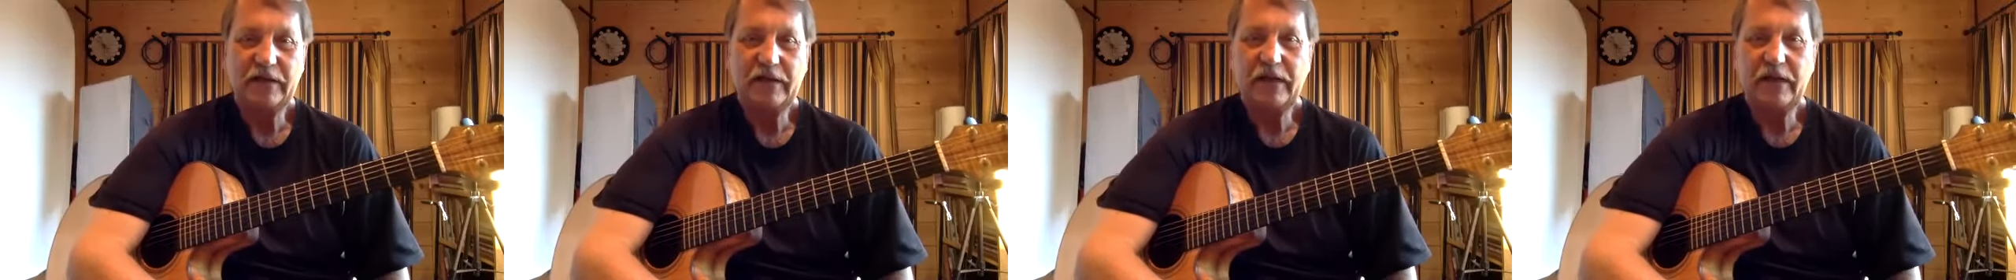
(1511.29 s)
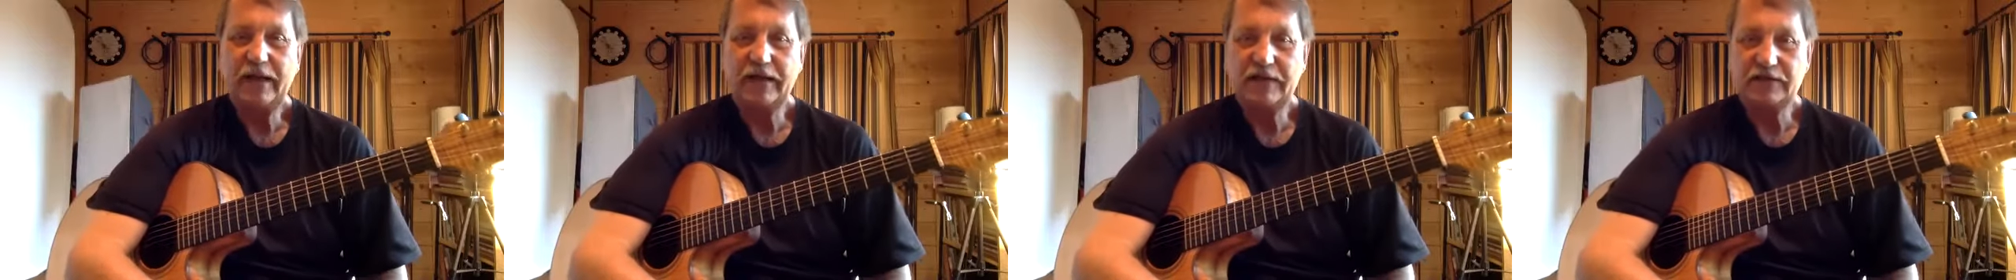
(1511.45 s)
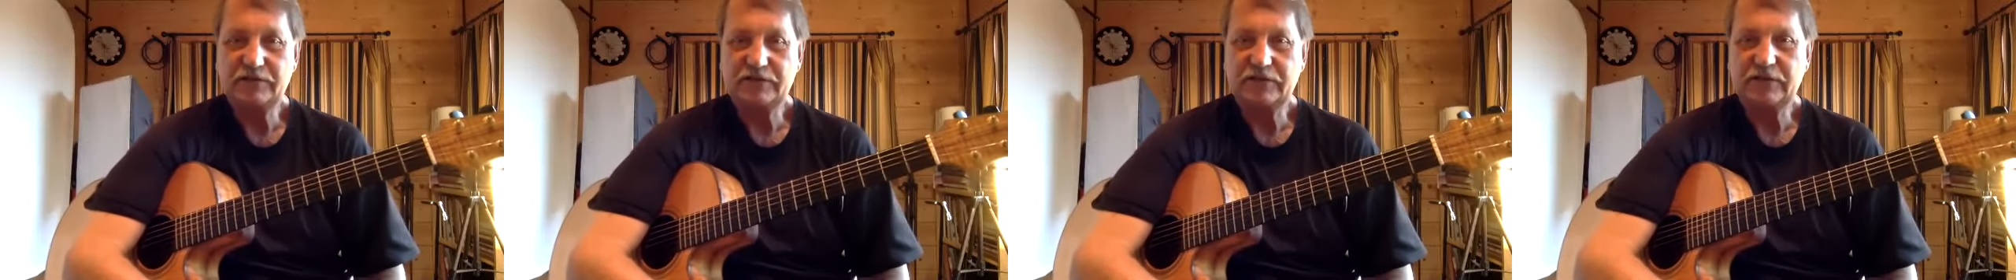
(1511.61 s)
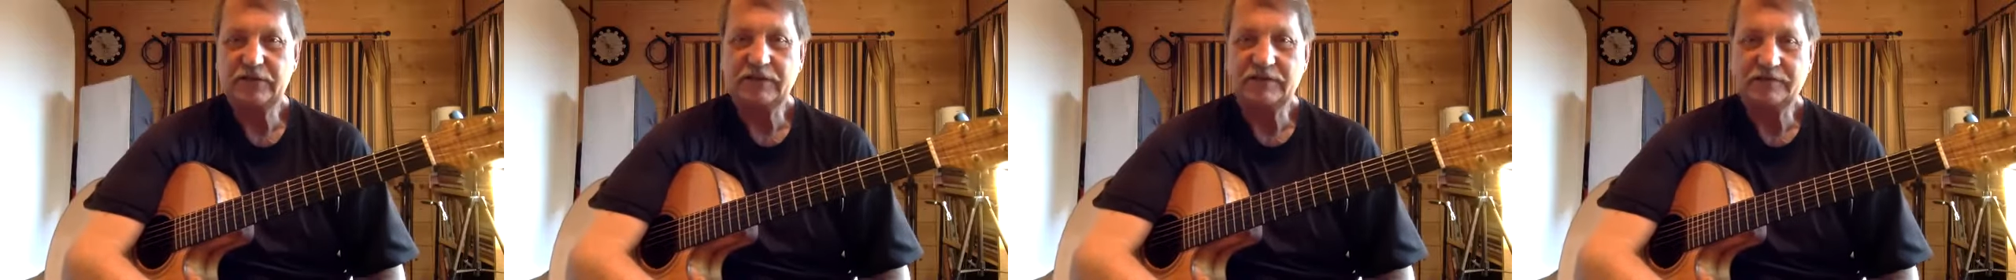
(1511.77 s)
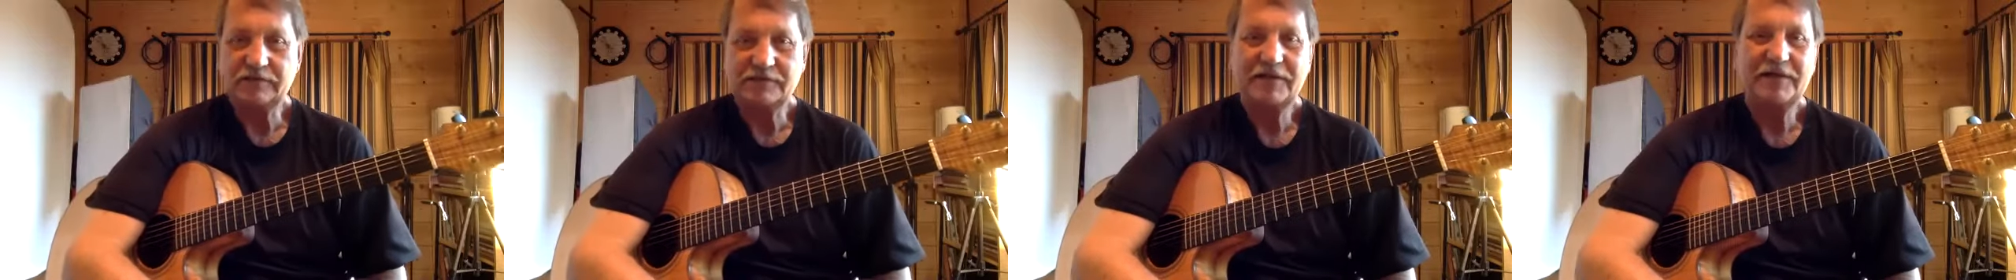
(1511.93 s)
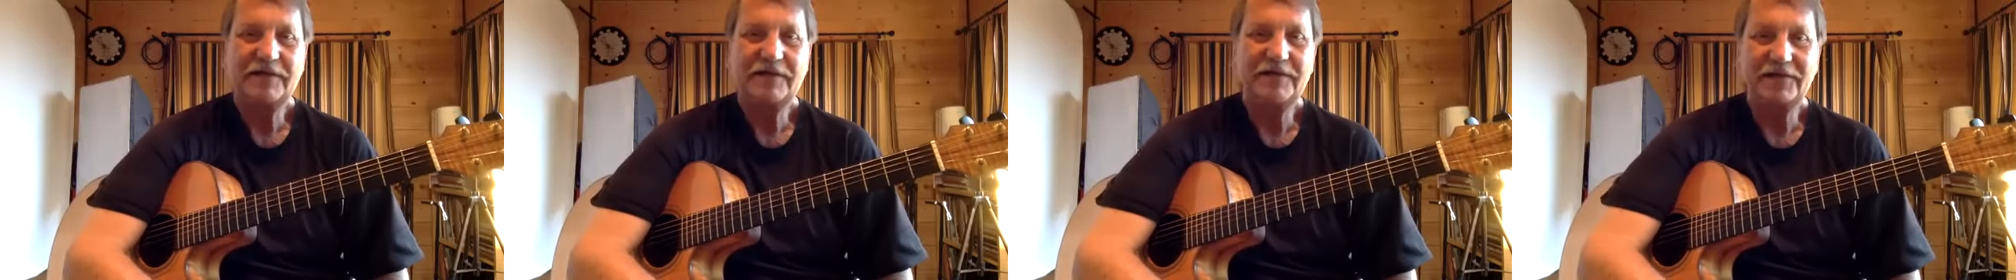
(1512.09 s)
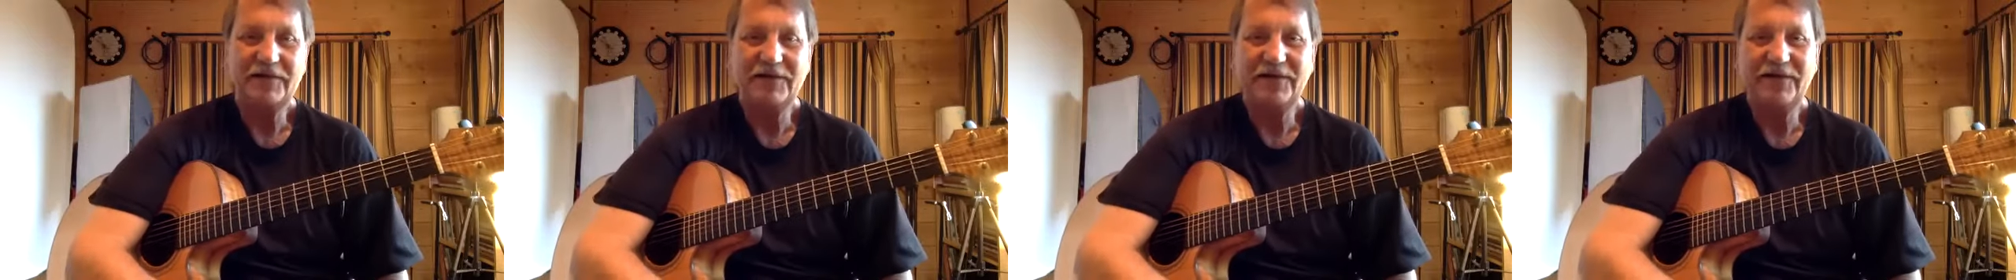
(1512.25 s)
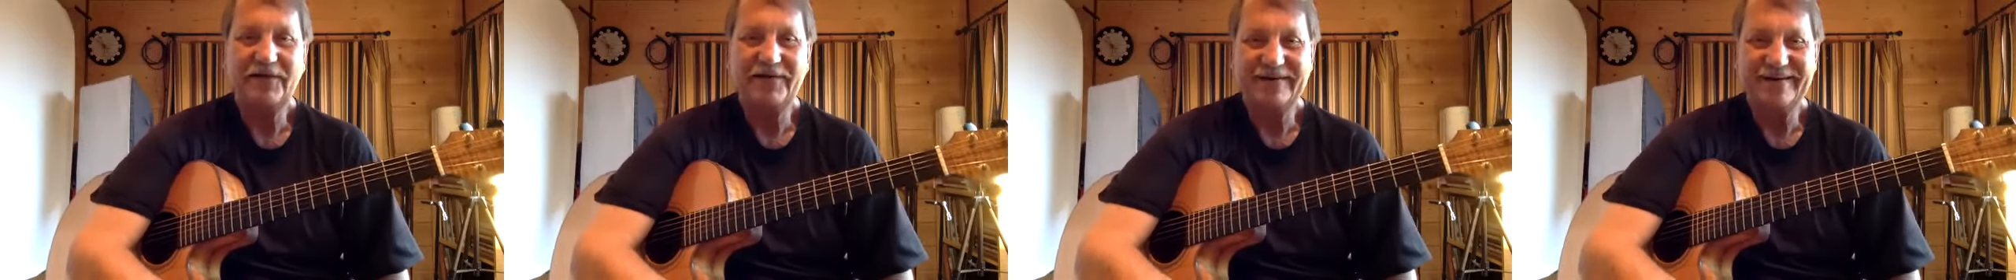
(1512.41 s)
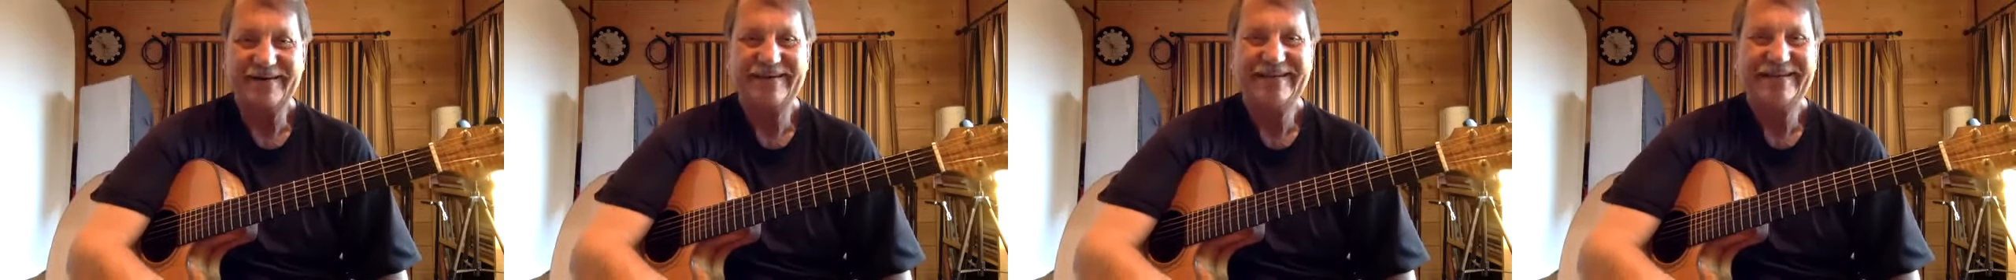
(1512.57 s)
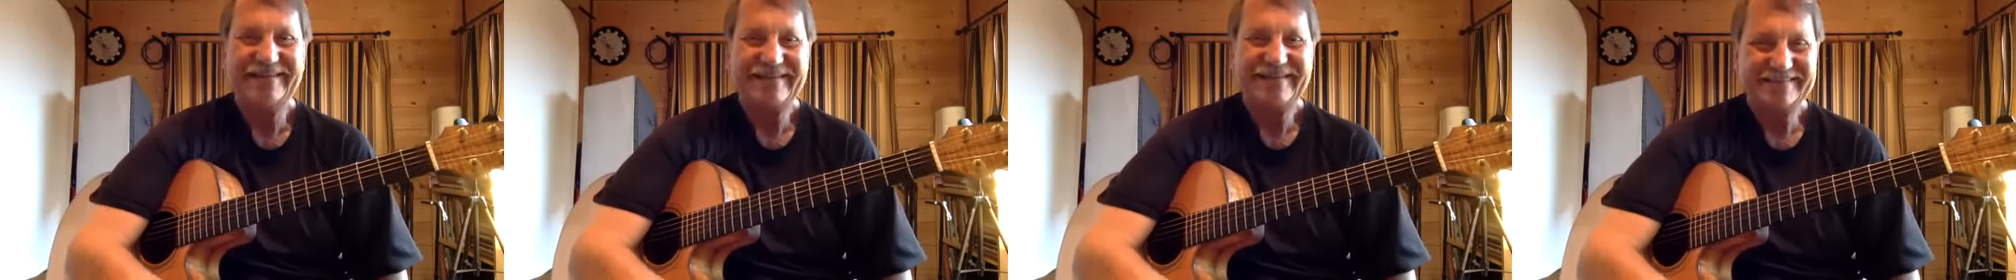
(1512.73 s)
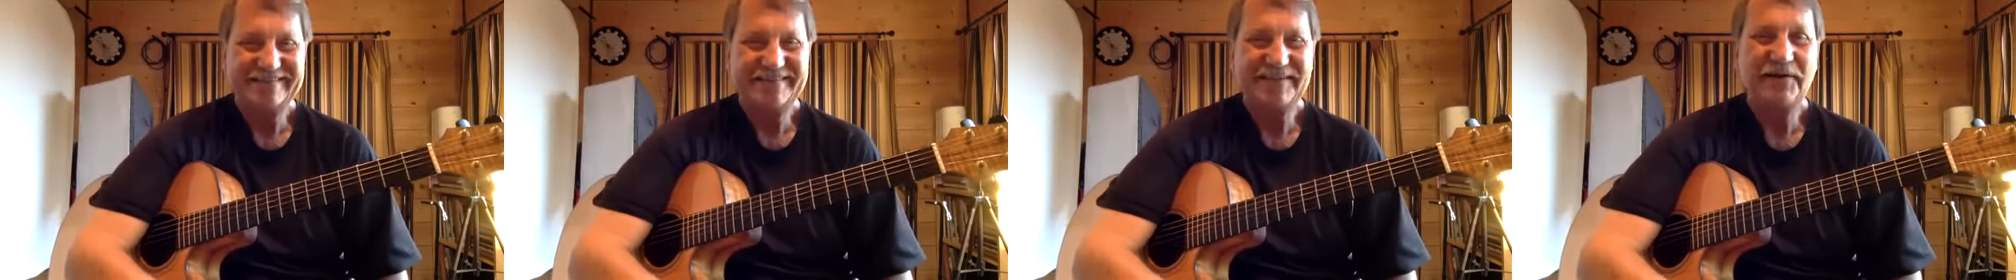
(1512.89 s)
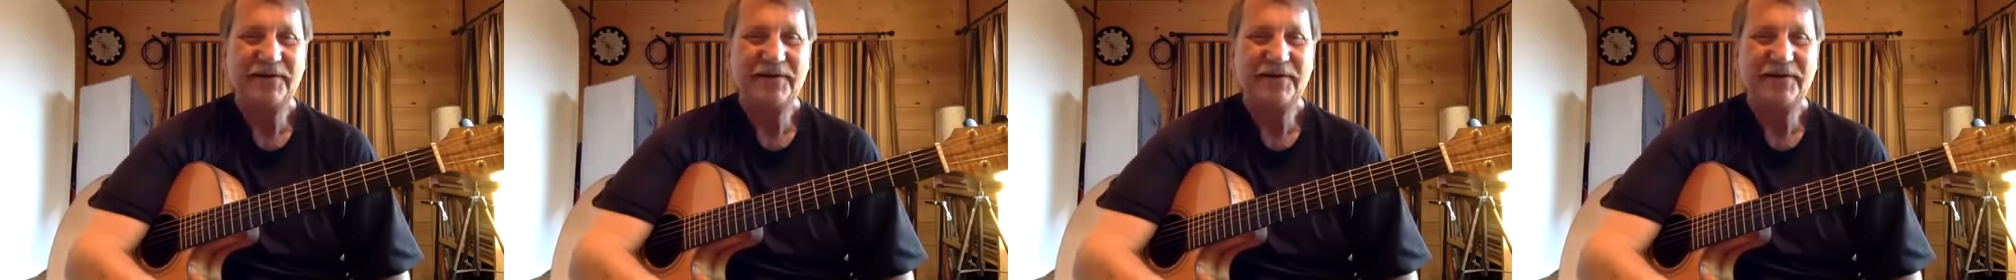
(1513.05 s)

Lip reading: Cash sings. You know, so.